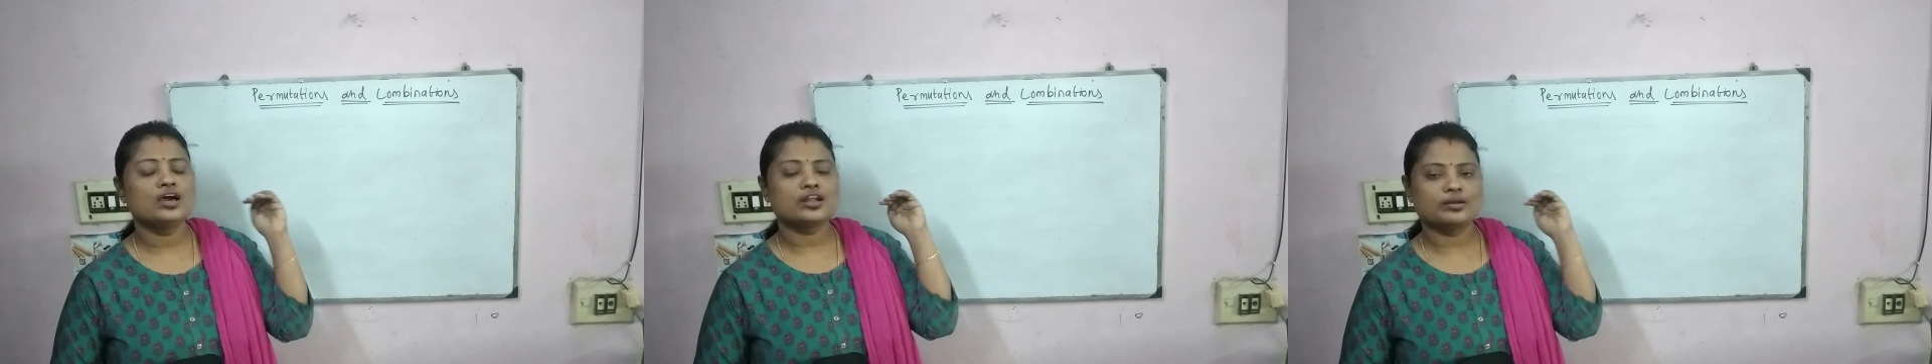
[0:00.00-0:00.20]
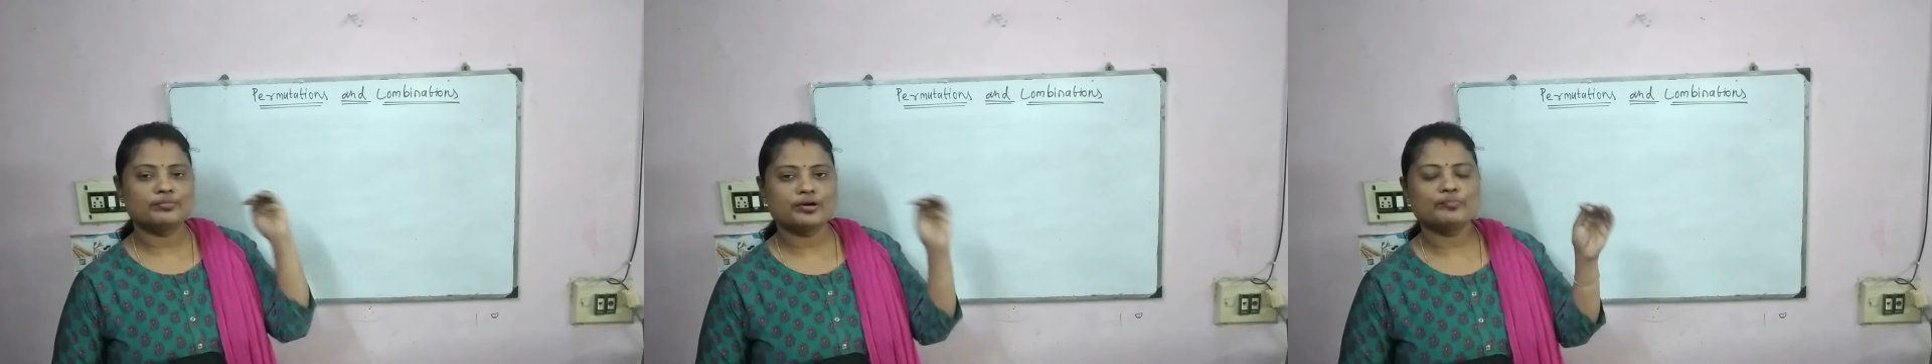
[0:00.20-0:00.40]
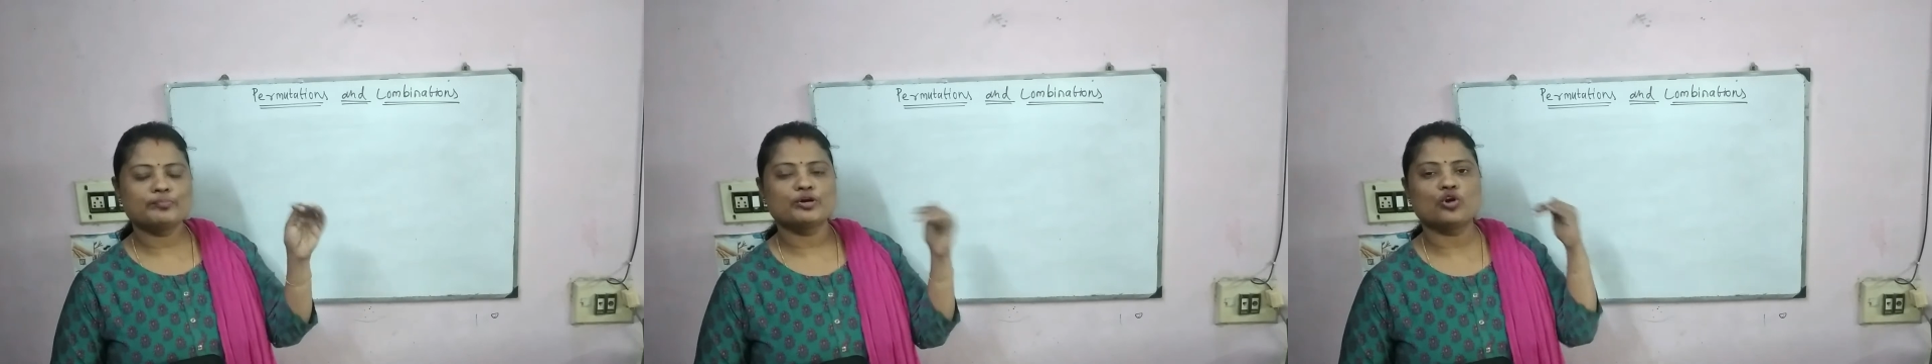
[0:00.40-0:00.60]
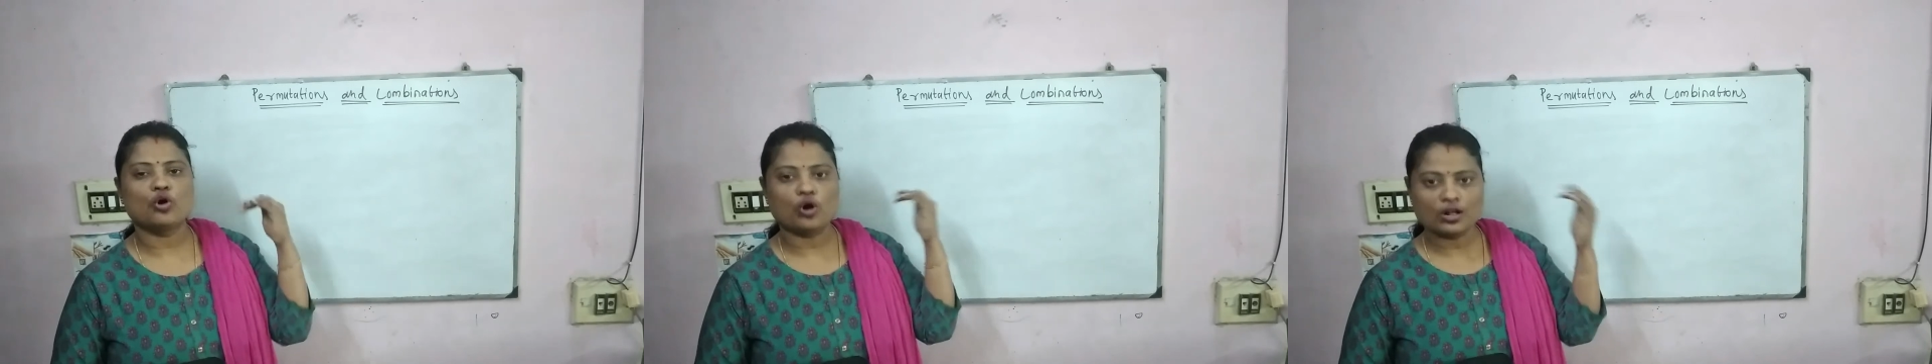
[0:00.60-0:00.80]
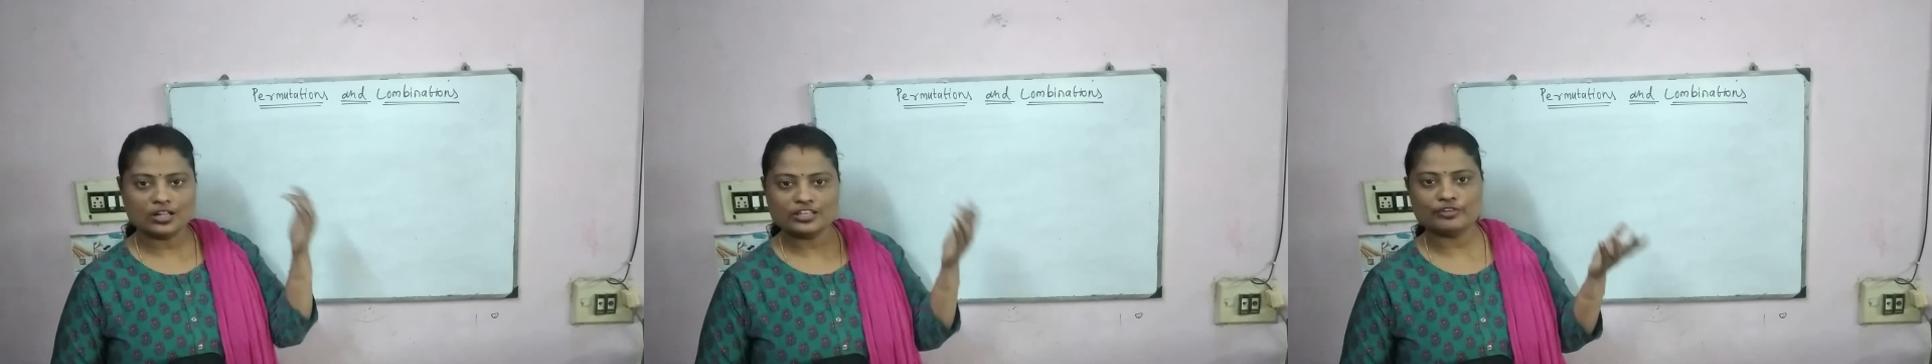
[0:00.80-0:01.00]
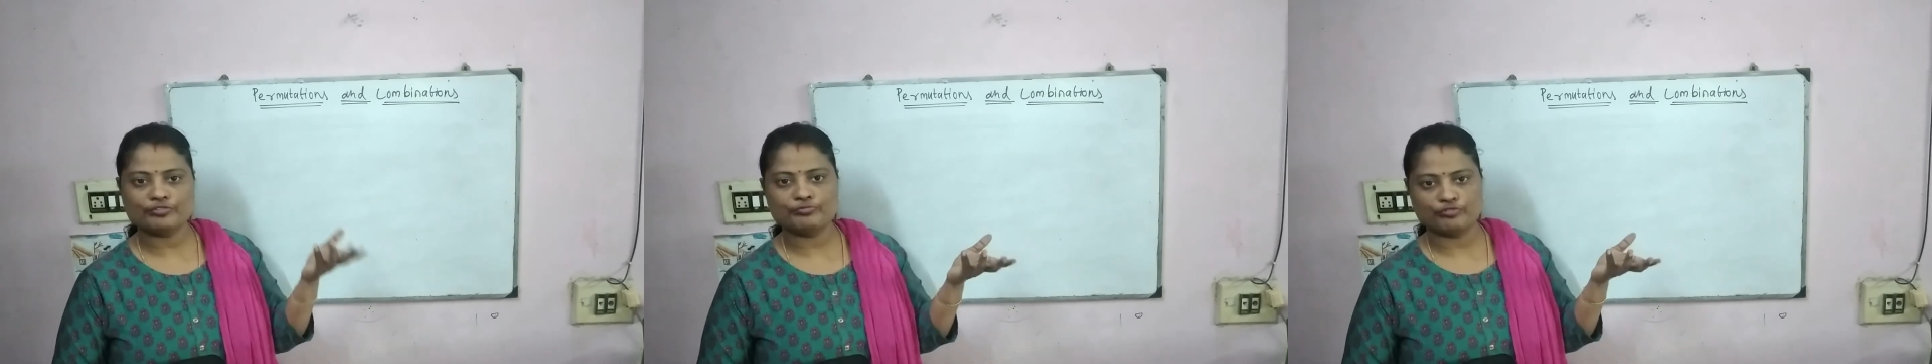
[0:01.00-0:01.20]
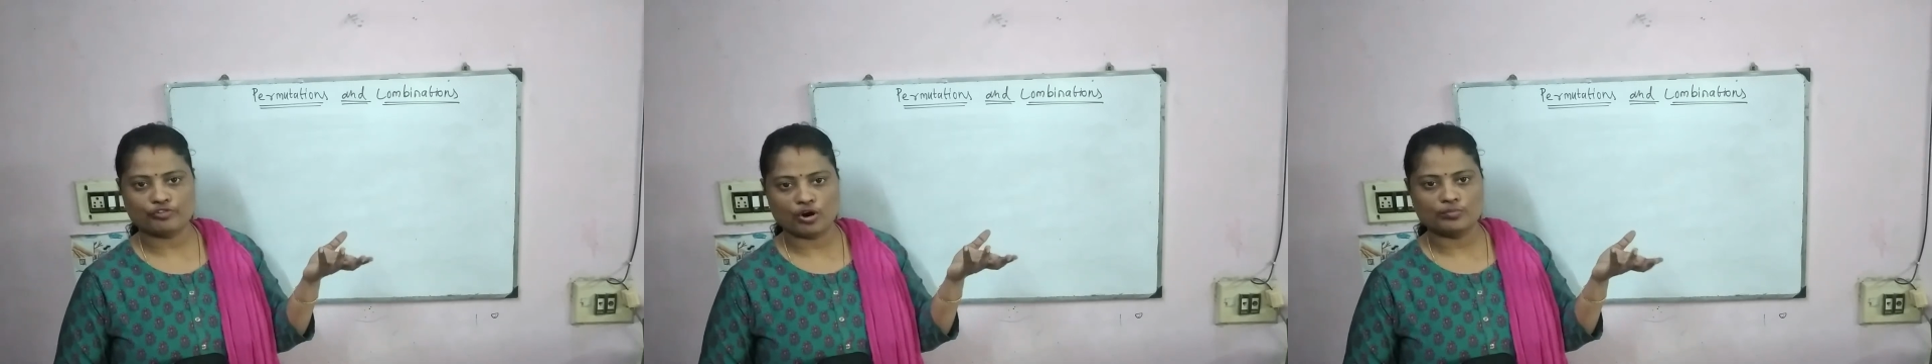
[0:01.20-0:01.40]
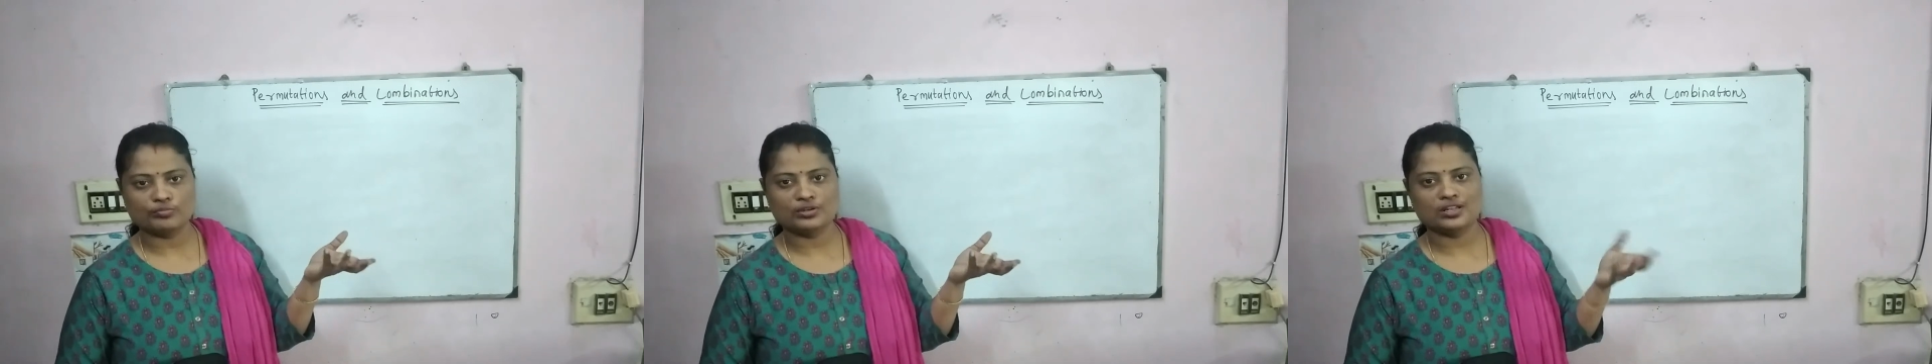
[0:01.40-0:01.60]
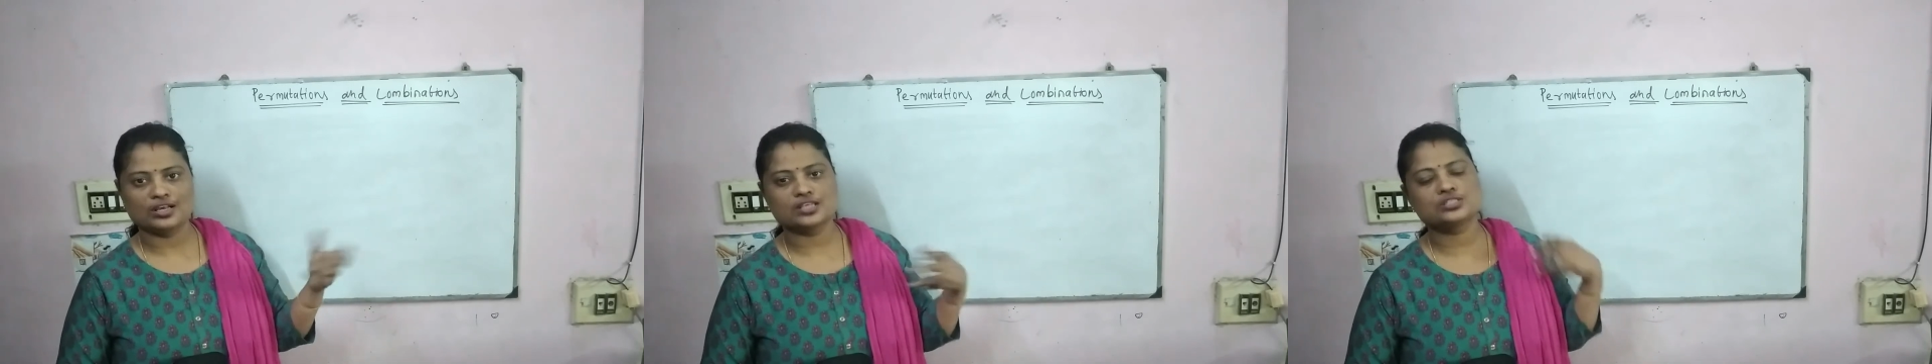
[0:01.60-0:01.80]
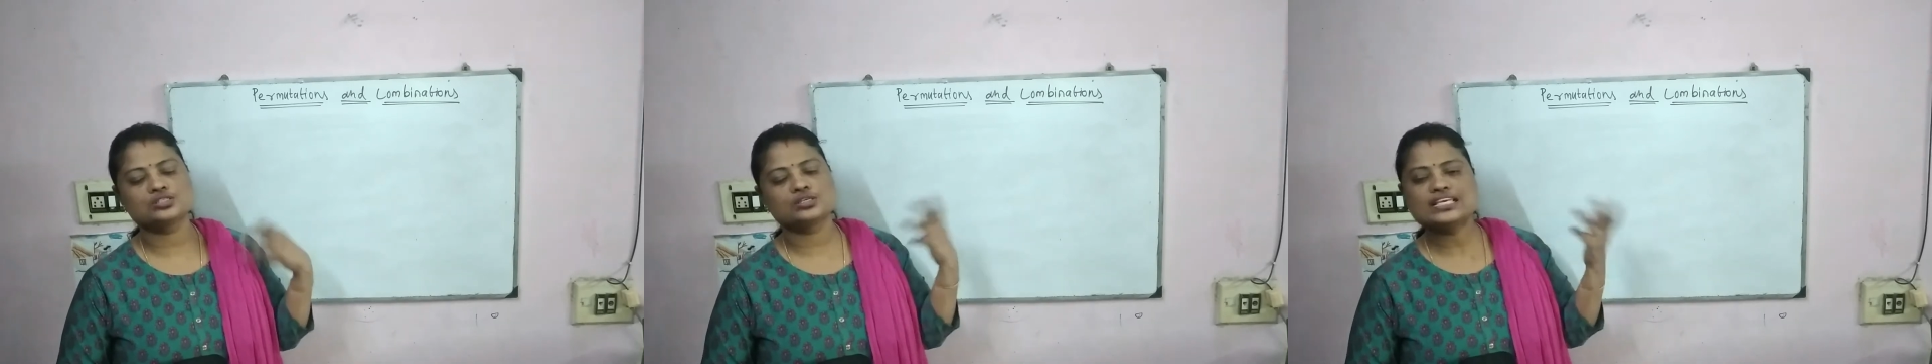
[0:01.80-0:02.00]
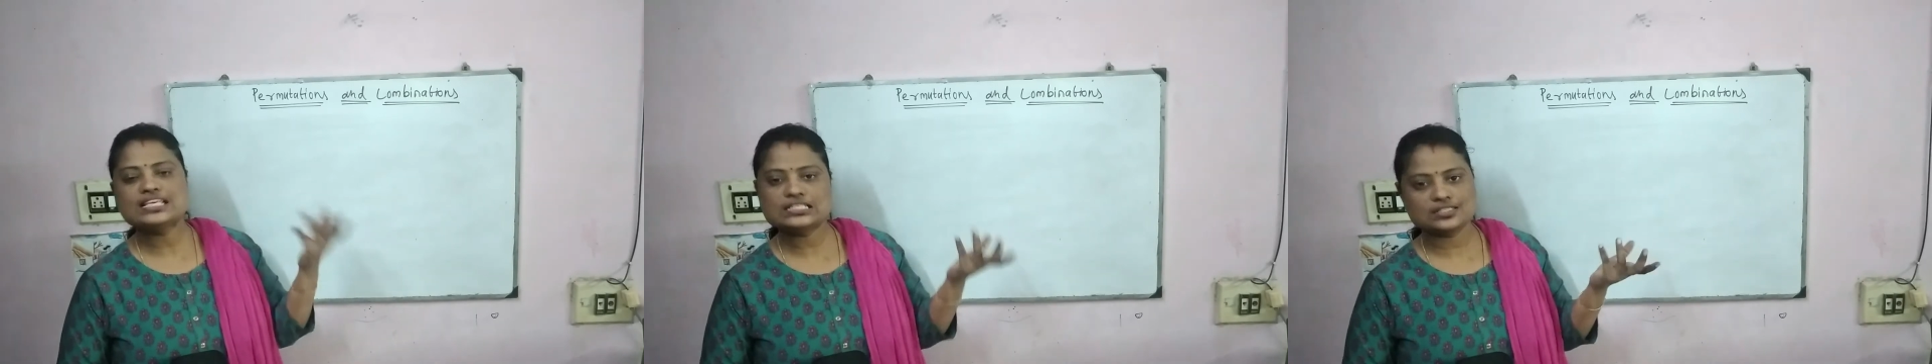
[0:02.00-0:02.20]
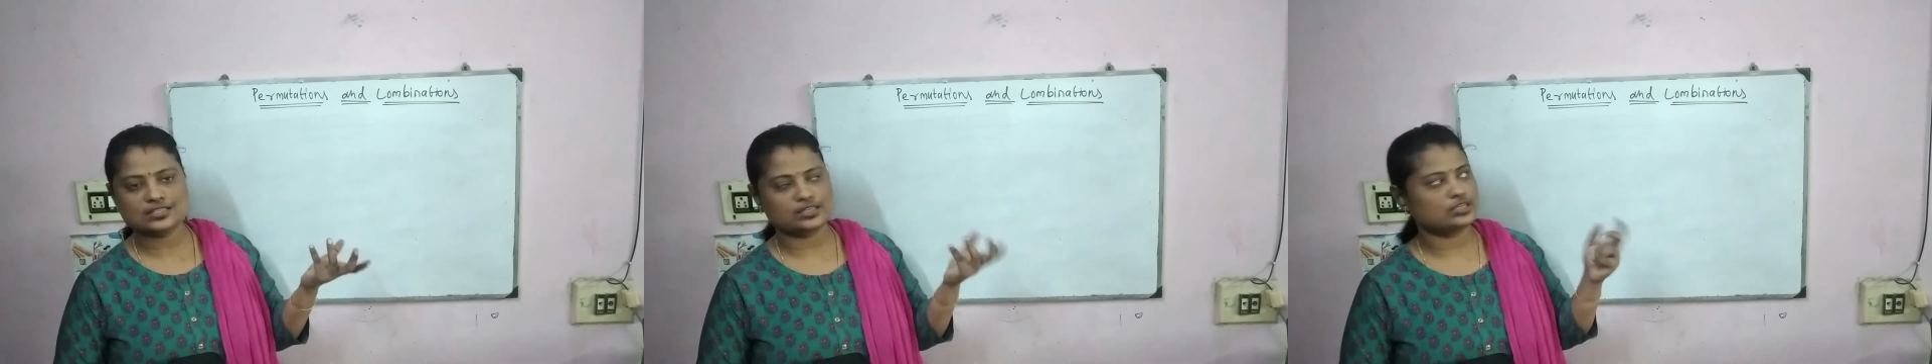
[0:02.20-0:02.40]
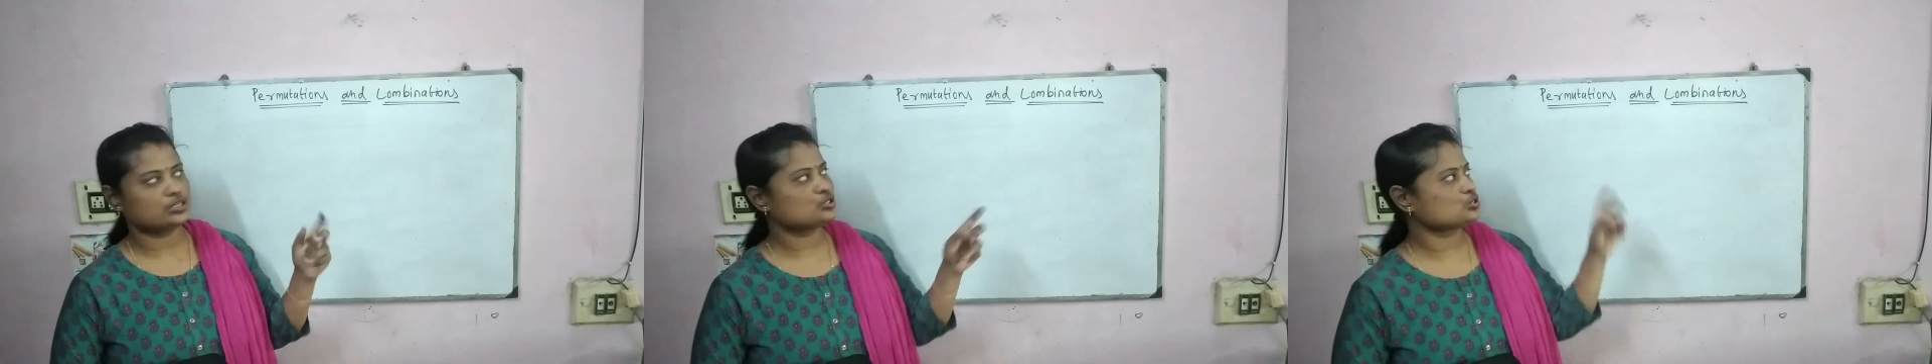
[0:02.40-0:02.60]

remember all the formulas easily.